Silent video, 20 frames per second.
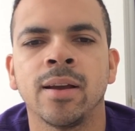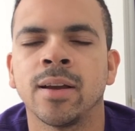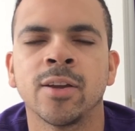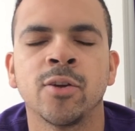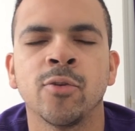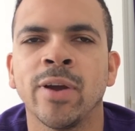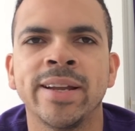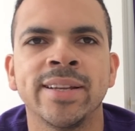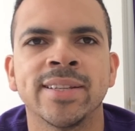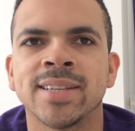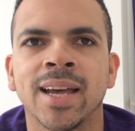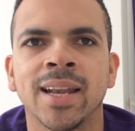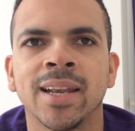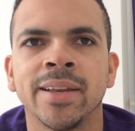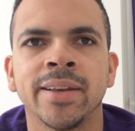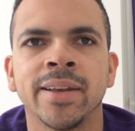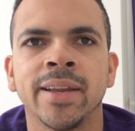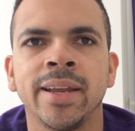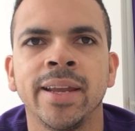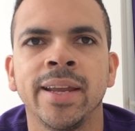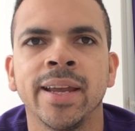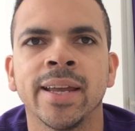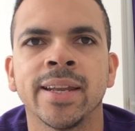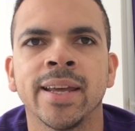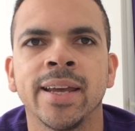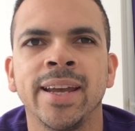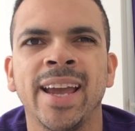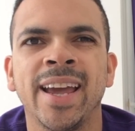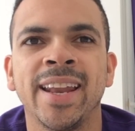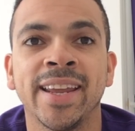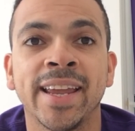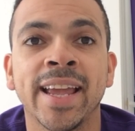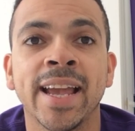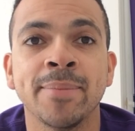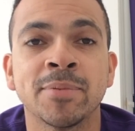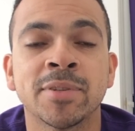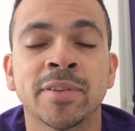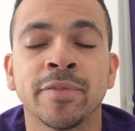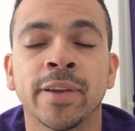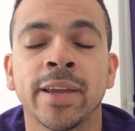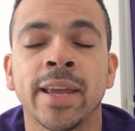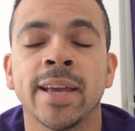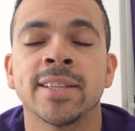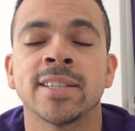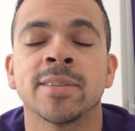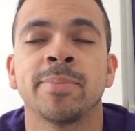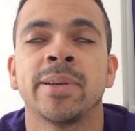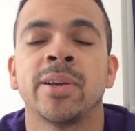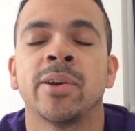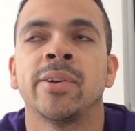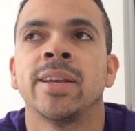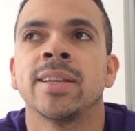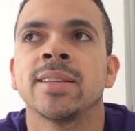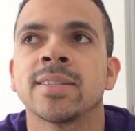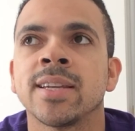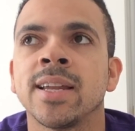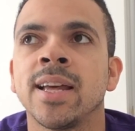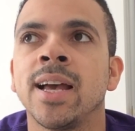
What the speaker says: Great talent. He had a game to forget, to be honest.